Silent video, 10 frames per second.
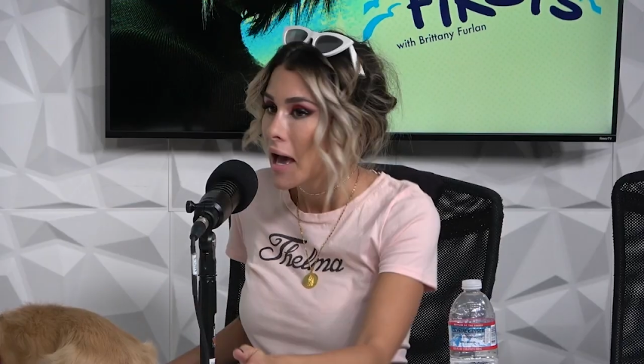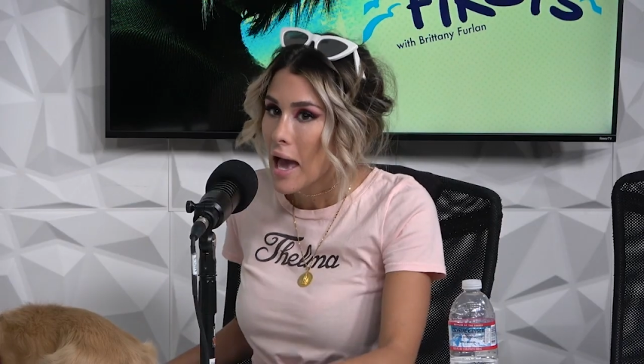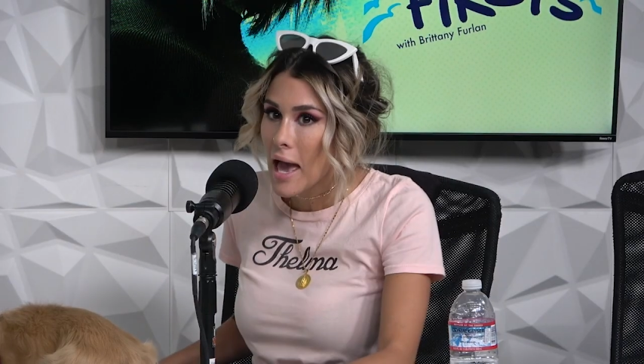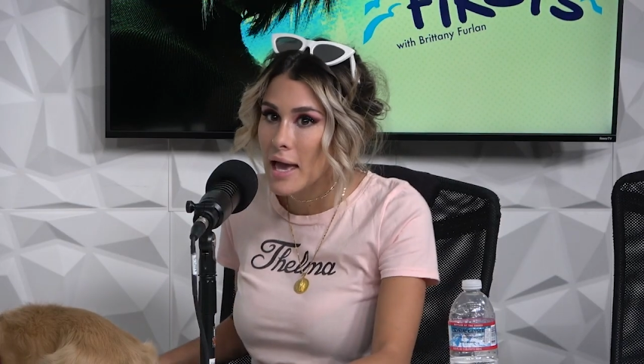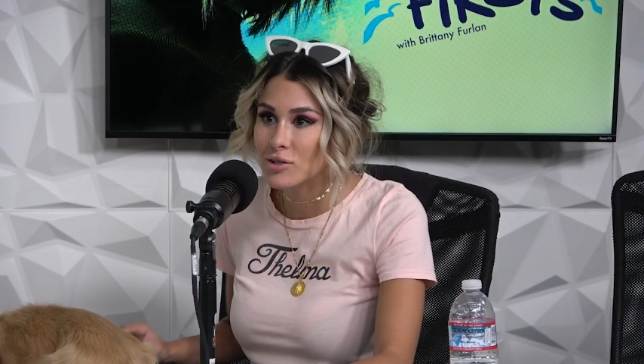
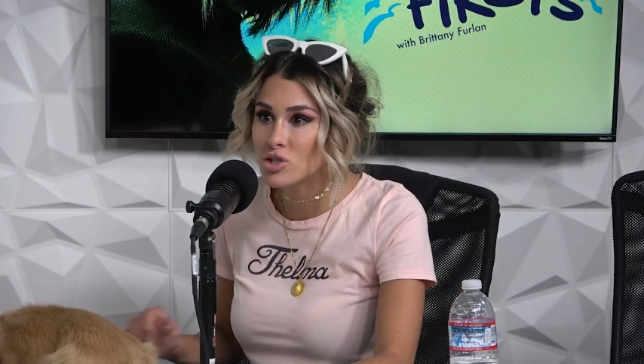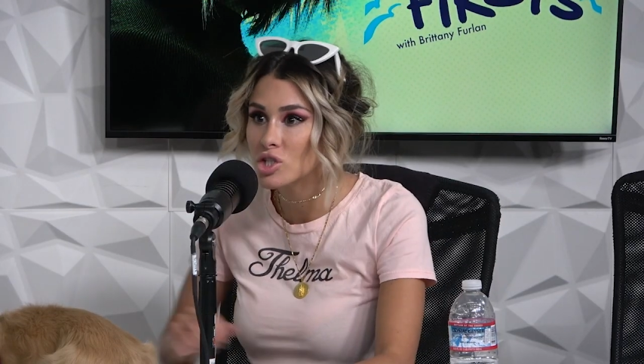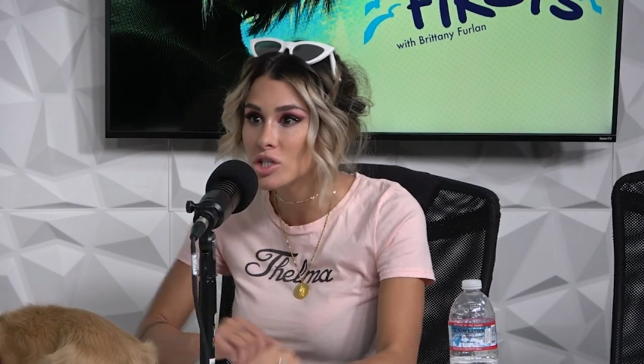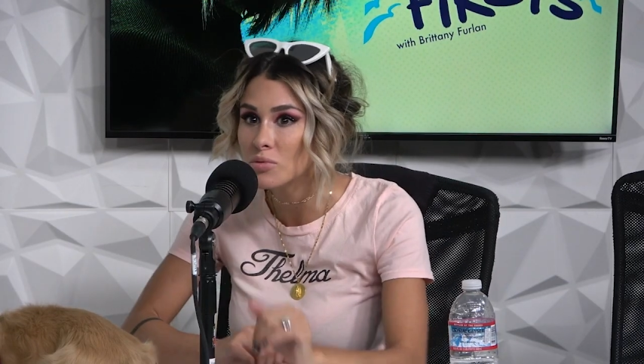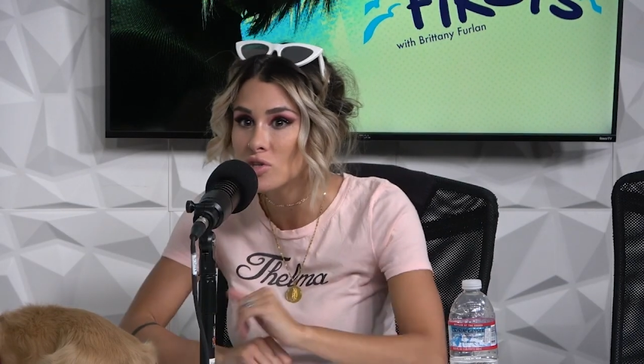And
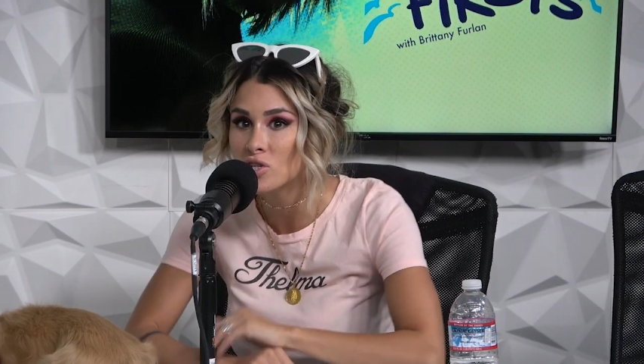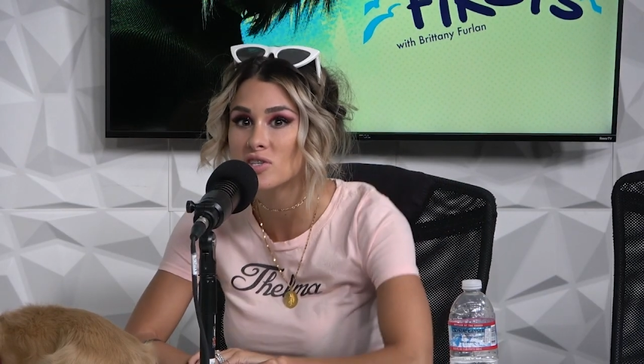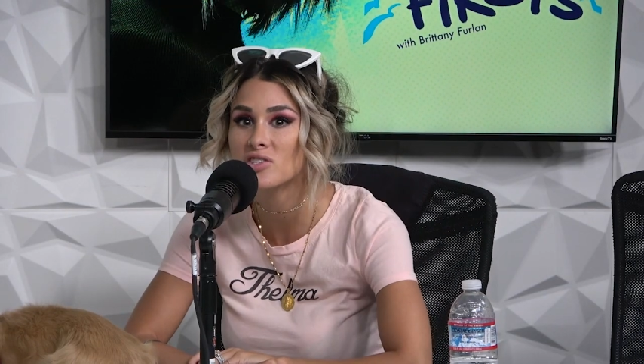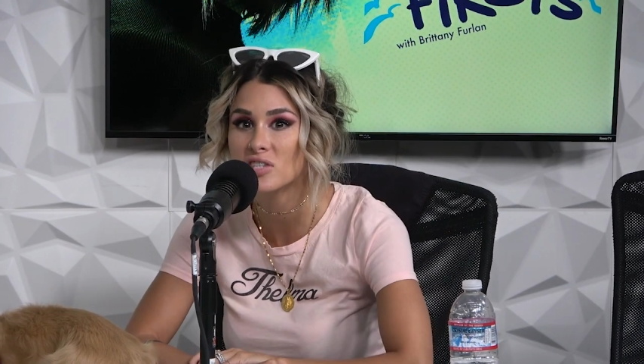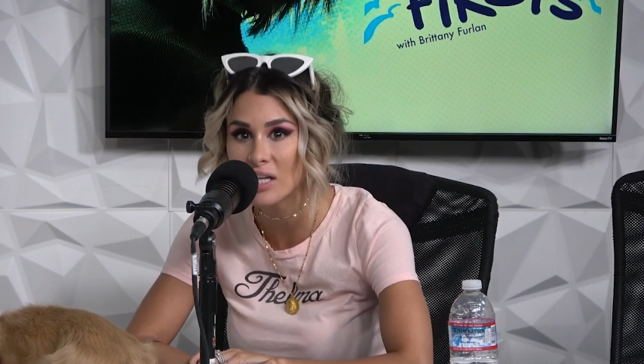she was
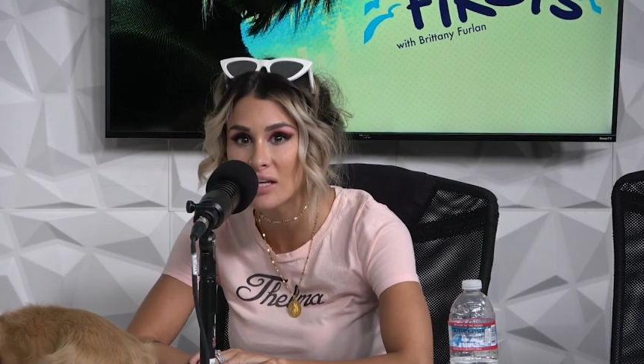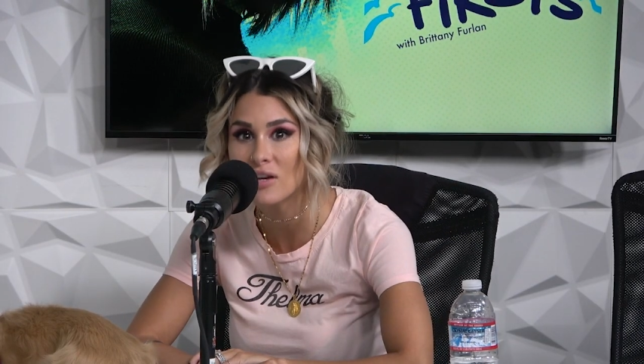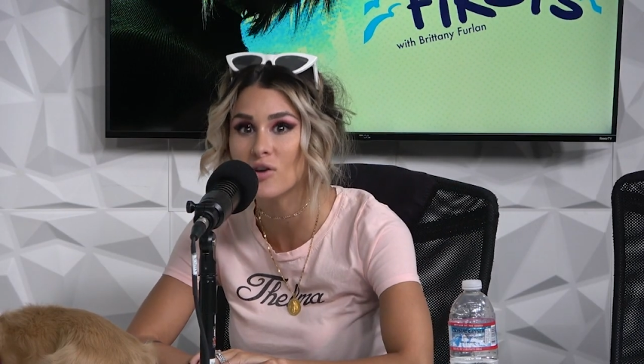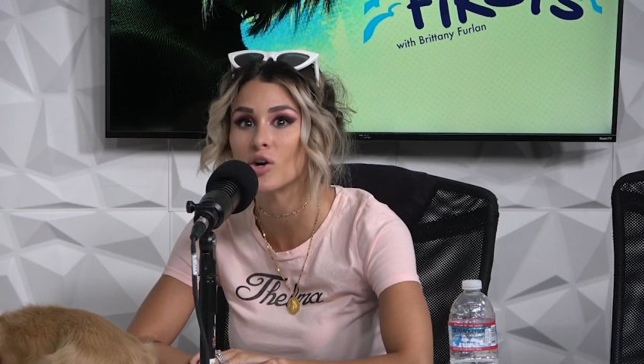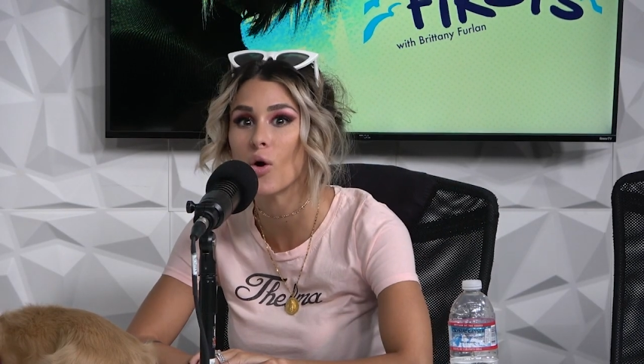just sitting
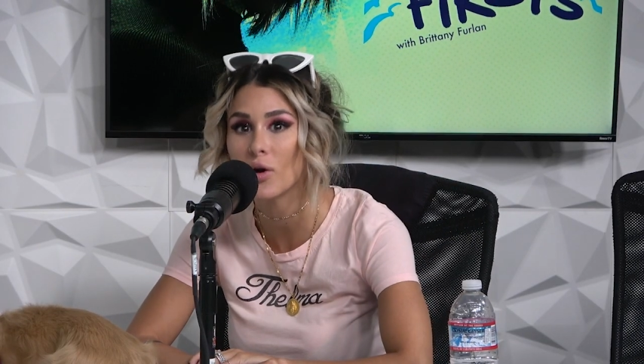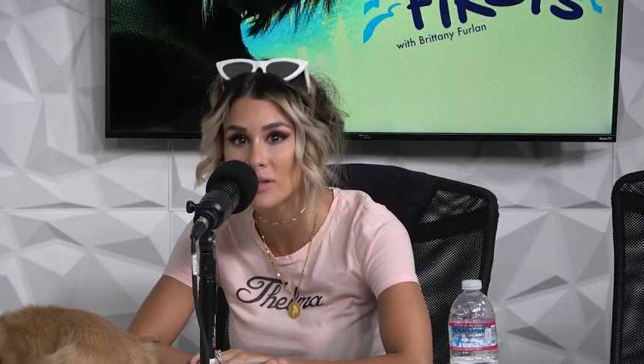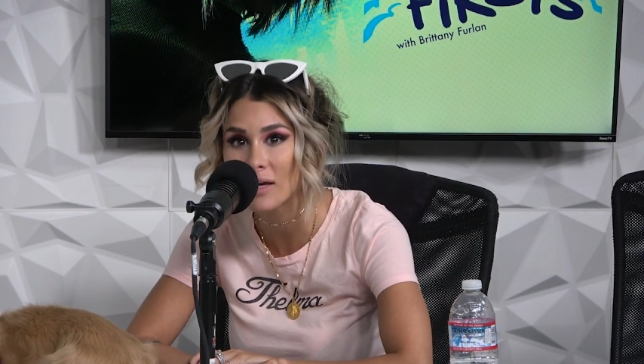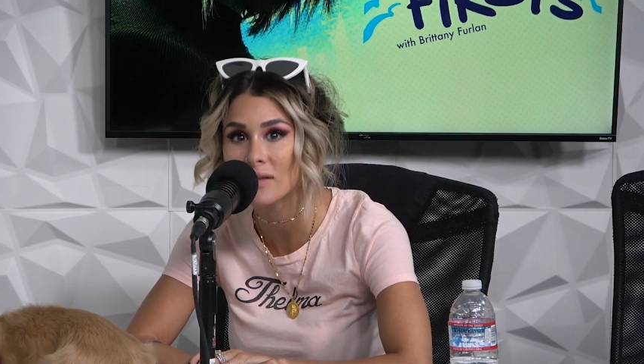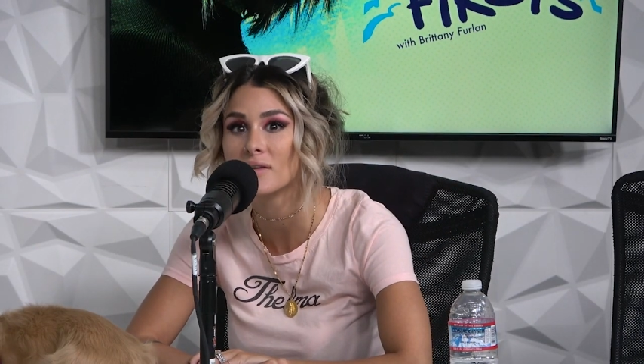there
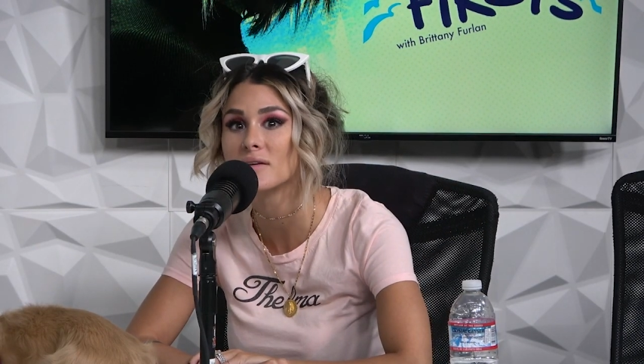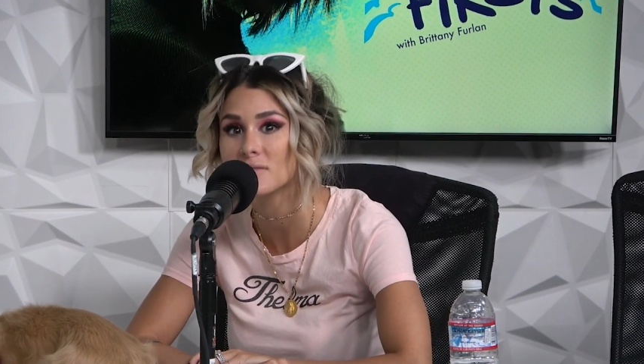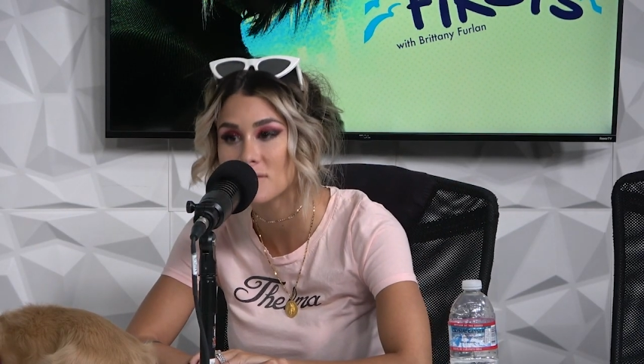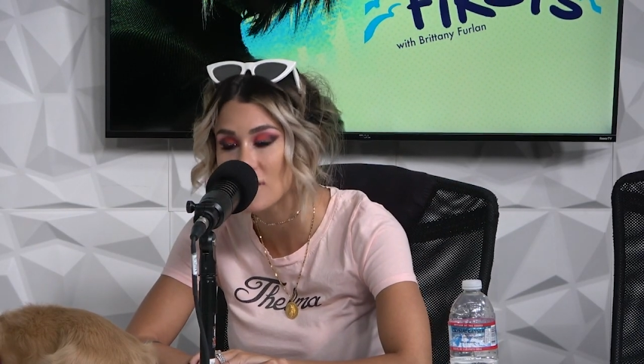going like this,